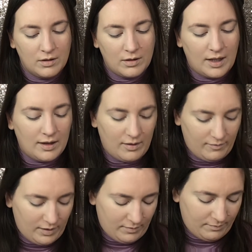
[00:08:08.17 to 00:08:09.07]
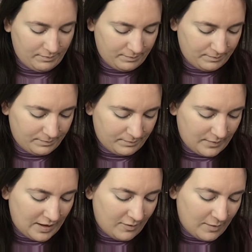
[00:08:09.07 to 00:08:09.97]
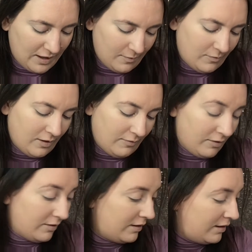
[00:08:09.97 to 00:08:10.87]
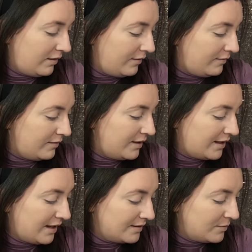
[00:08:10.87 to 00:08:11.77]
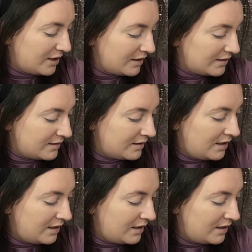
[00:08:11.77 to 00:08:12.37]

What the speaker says: I love them. I love Makeup Forever and I love It Cosmetics.